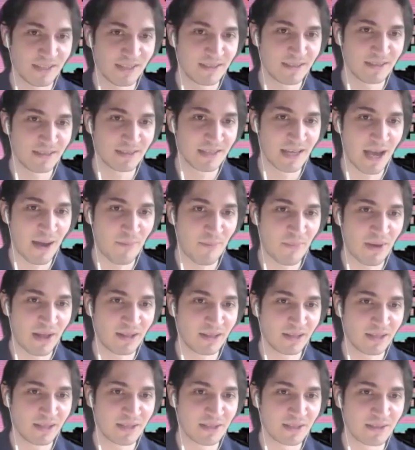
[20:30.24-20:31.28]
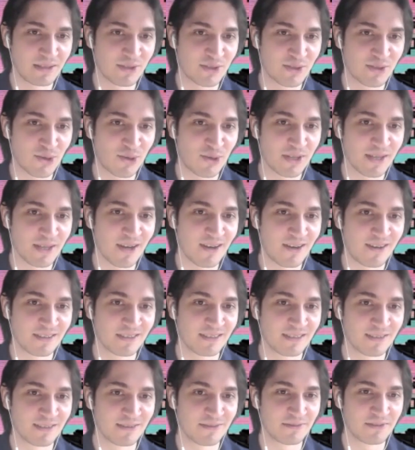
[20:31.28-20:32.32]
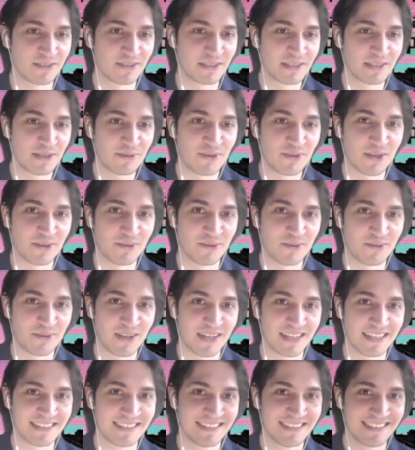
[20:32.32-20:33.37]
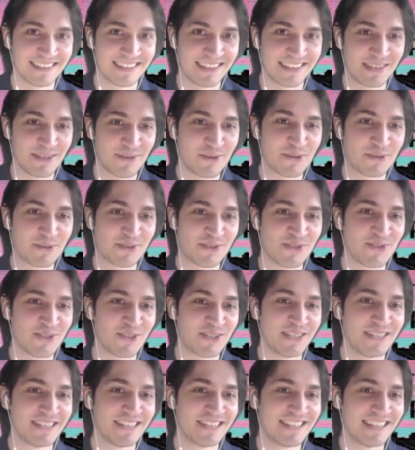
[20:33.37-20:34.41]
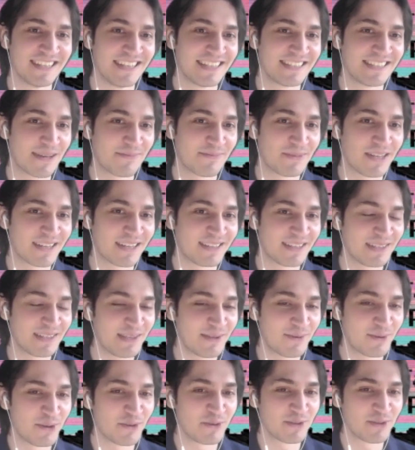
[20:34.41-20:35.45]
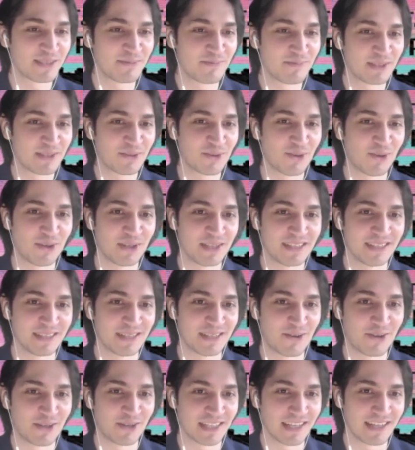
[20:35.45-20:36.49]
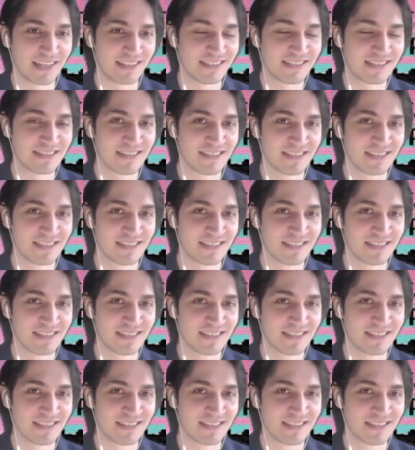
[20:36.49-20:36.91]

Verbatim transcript: a Campbellian story arc of the hero, right? The hero's journey, except that the hero is Bitcoin in our case